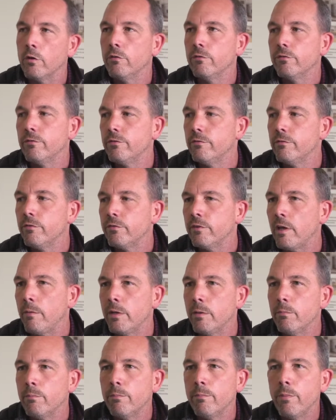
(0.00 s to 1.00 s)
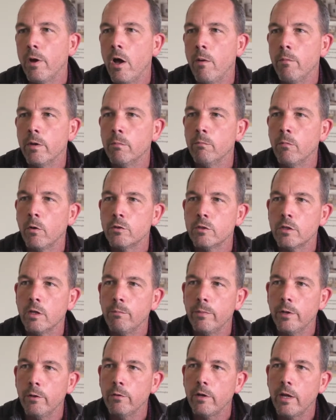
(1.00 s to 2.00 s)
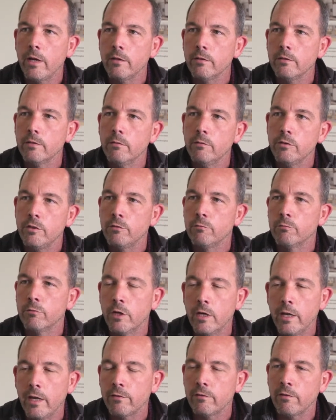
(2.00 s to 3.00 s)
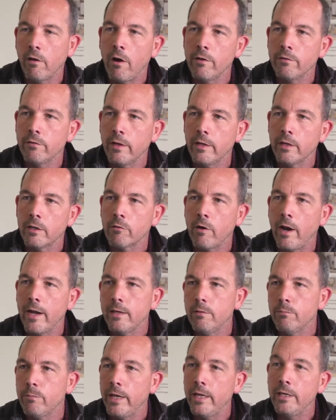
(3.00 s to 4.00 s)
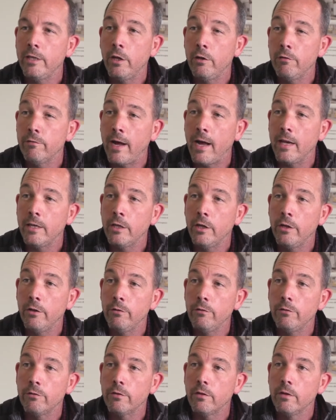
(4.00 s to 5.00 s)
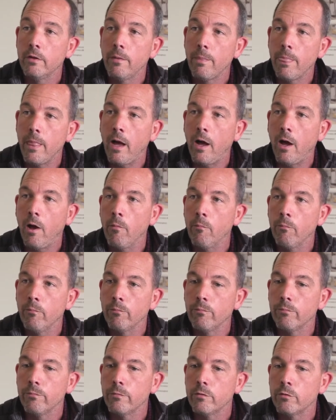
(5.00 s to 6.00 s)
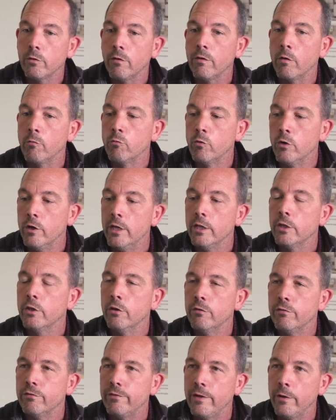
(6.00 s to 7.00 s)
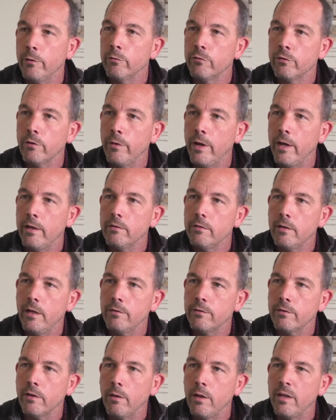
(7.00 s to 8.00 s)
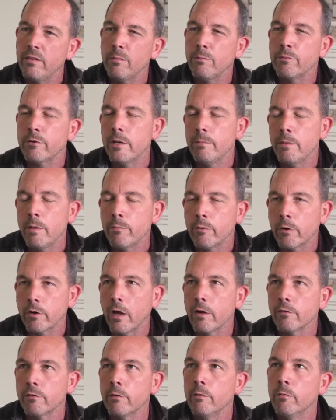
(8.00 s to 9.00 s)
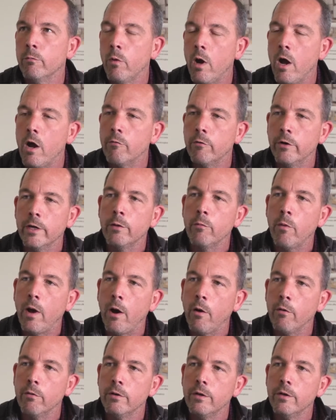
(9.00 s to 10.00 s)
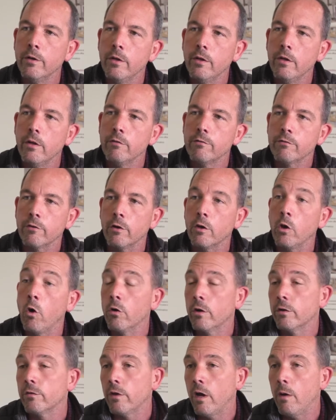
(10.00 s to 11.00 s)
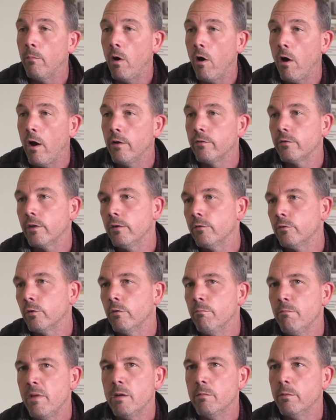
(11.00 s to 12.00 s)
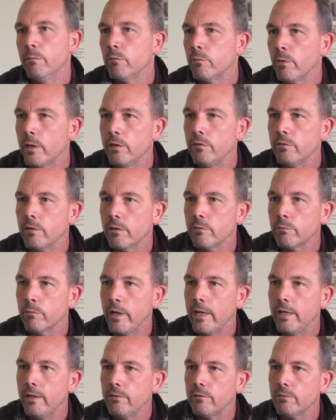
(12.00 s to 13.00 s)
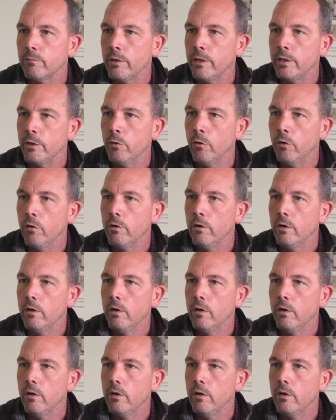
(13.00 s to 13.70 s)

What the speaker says: of semi-permanent modular building, which is really exciting. Great PU values, sort of a really good feel to it. It's a premium product, so it will work really well for a longer-term hire. So it's sort of minimum 26 weeks, whether you're